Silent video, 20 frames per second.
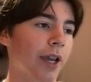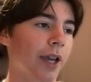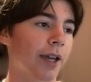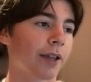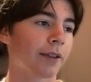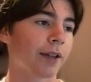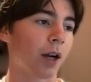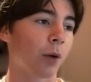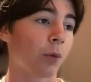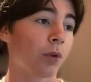
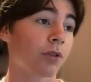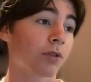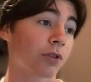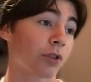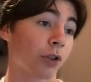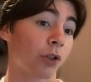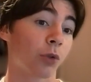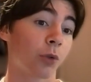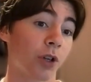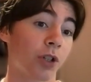and I would
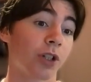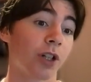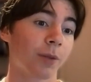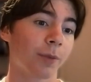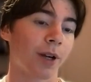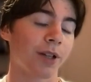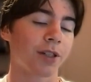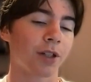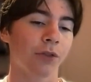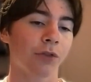start
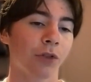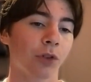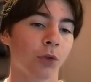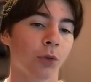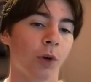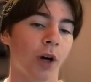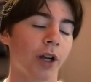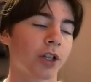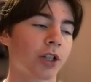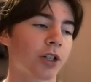questioning myself
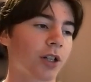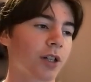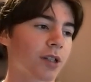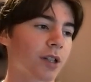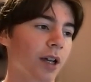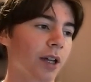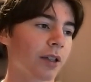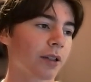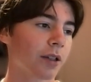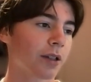on why
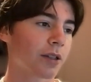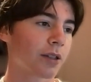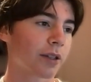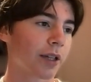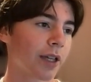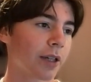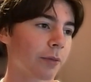she's like this.